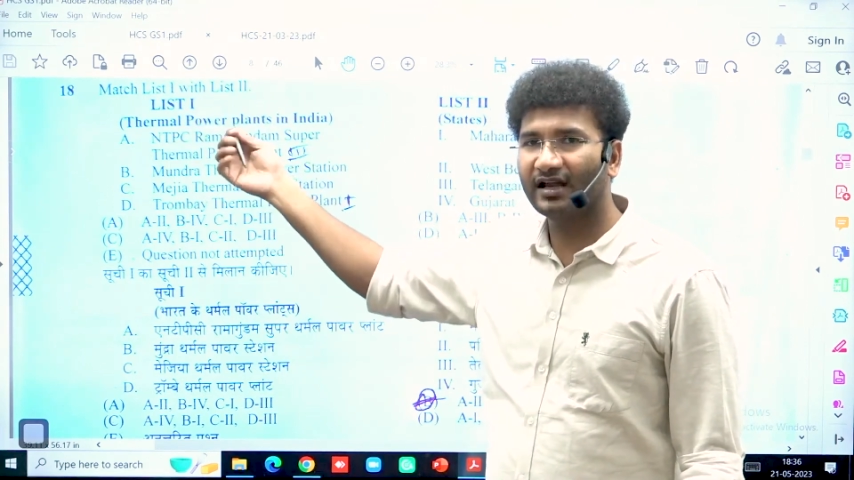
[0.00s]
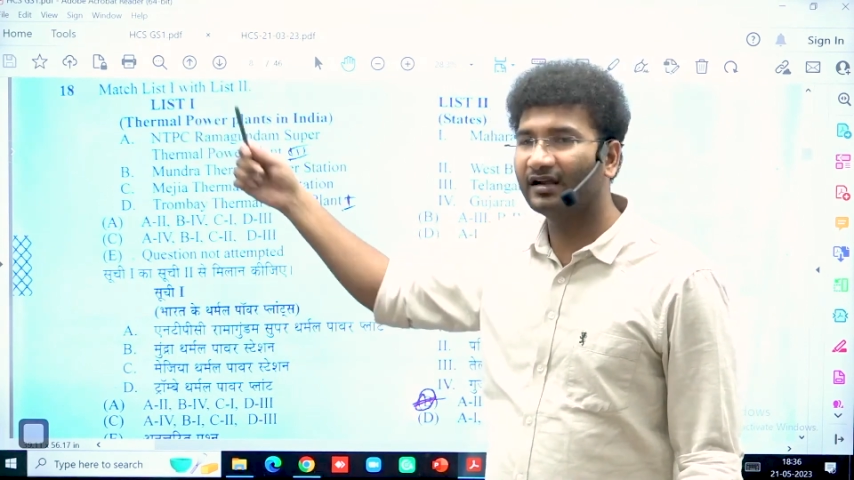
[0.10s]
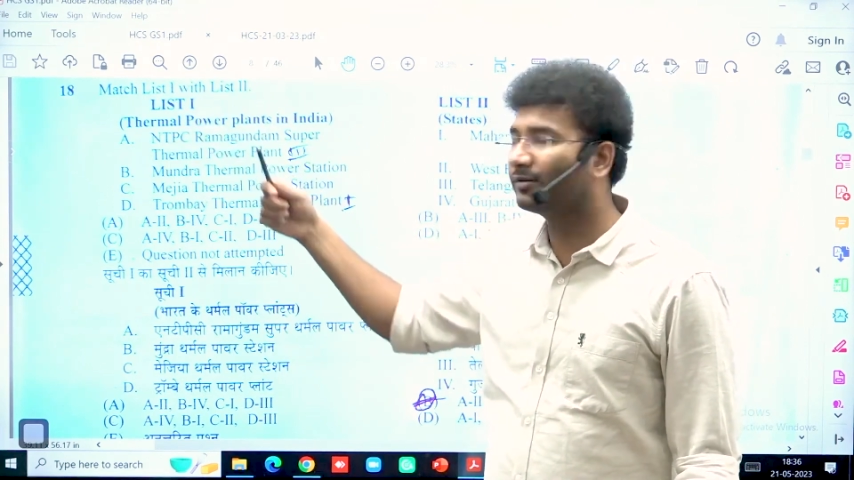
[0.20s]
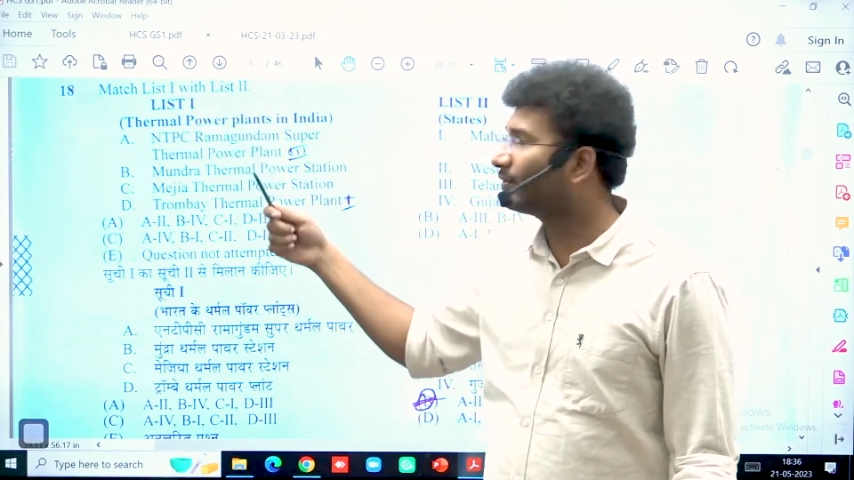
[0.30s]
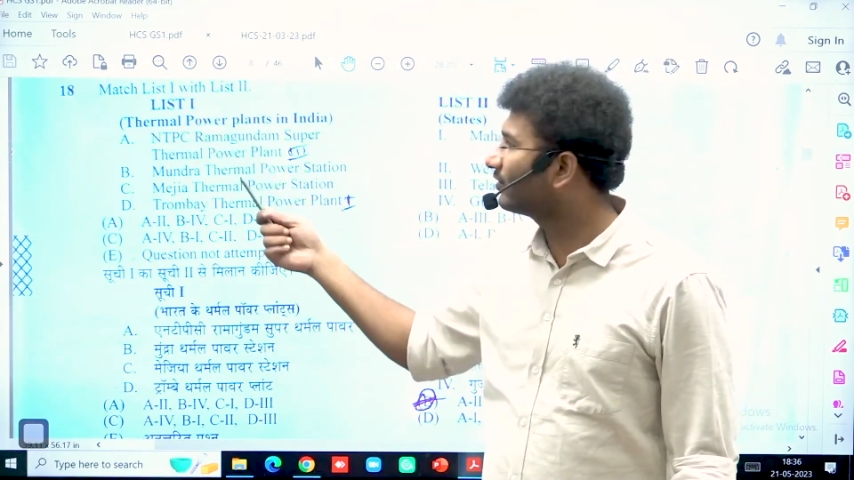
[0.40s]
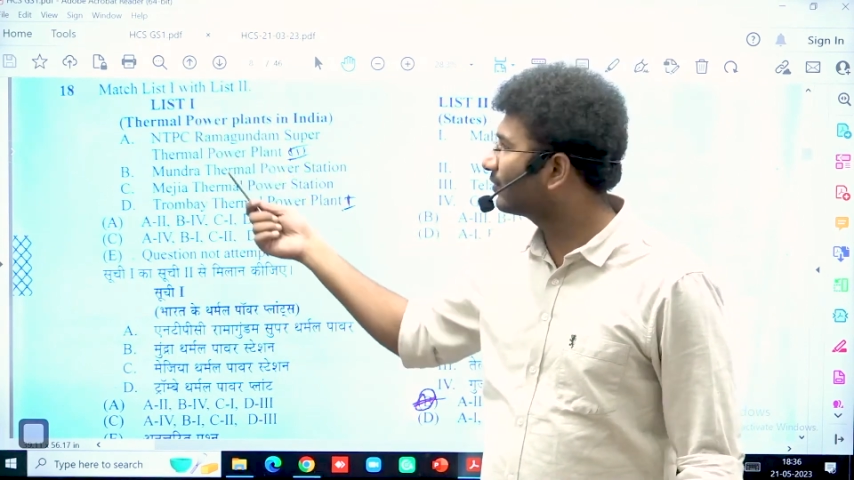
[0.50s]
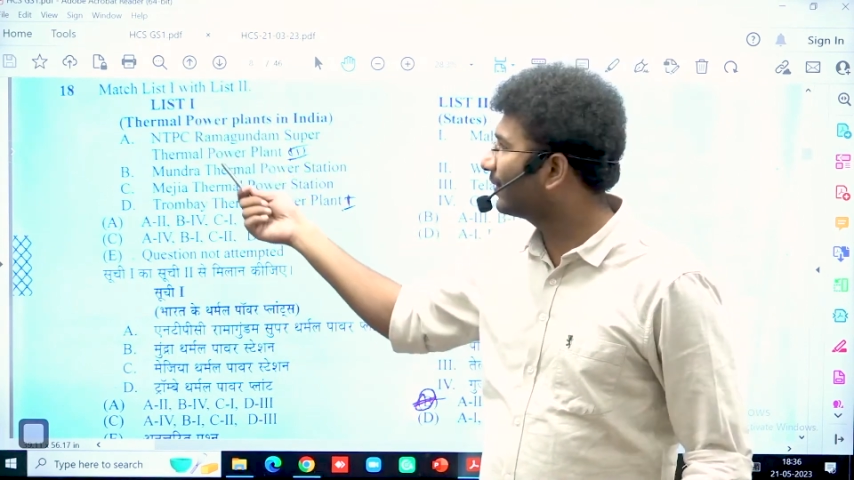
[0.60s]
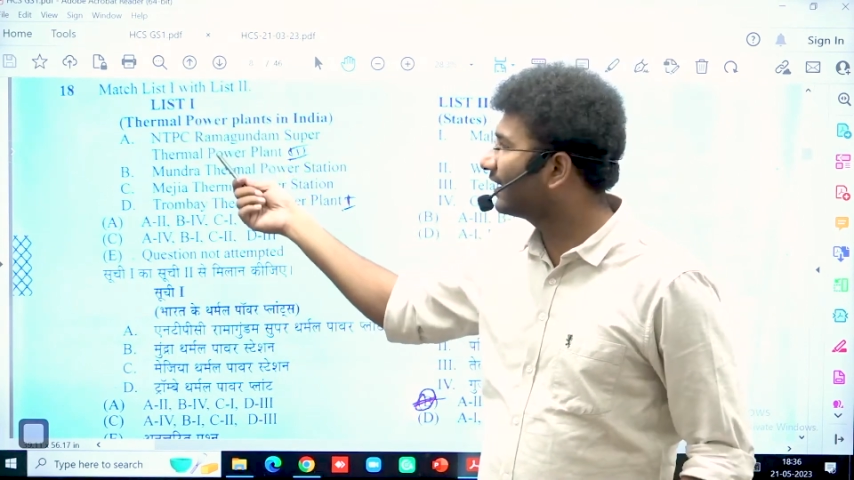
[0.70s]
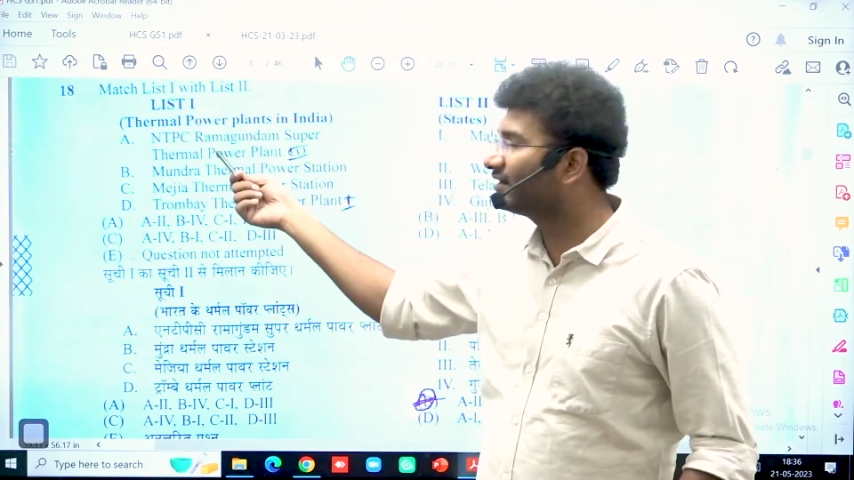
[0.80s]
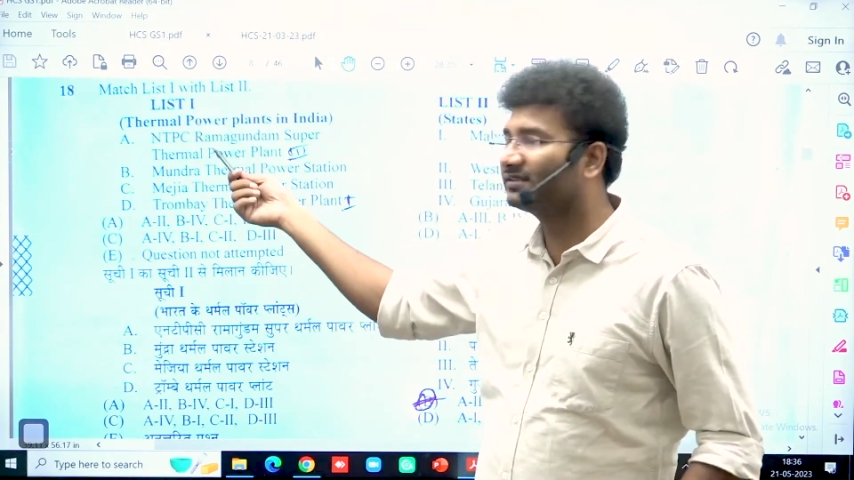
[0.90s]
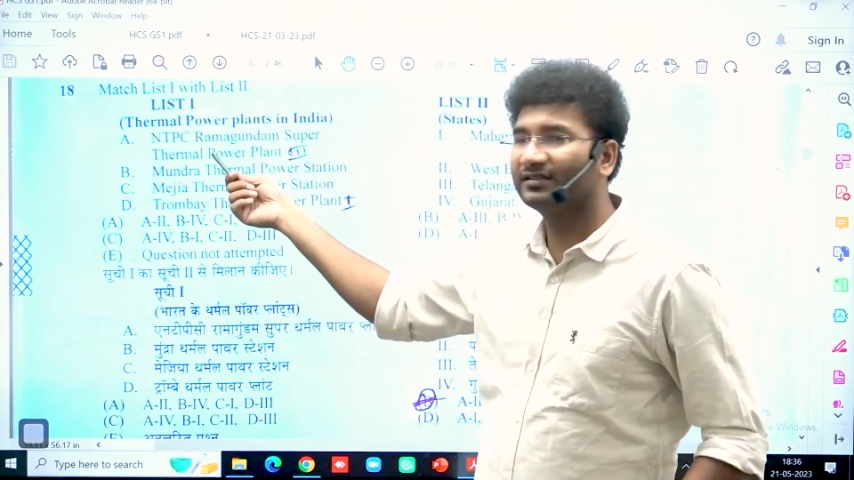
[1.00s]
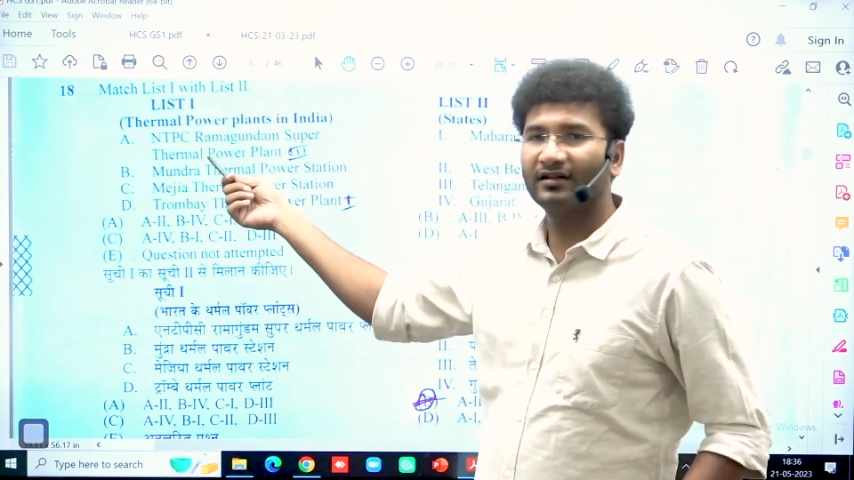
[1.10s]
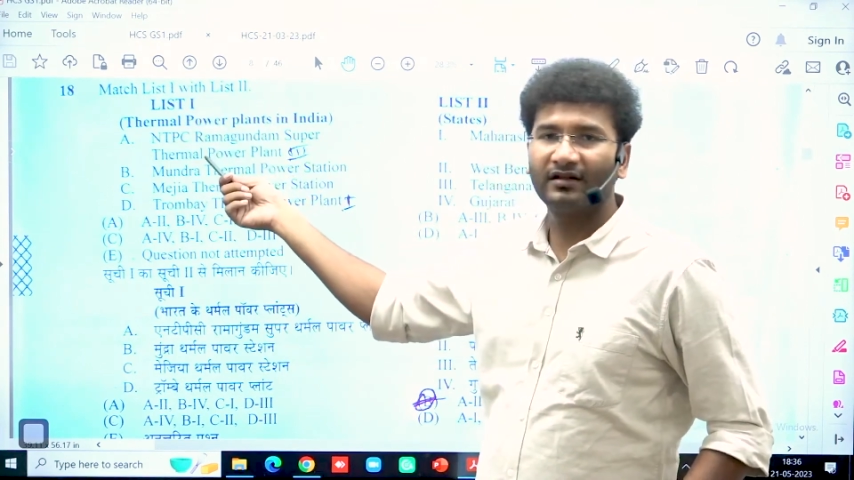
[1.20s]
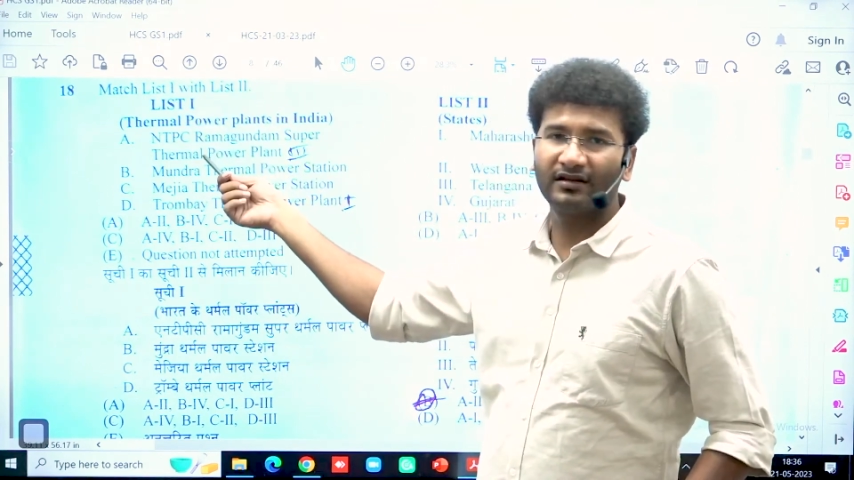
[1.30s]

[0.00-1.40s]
and the power plant is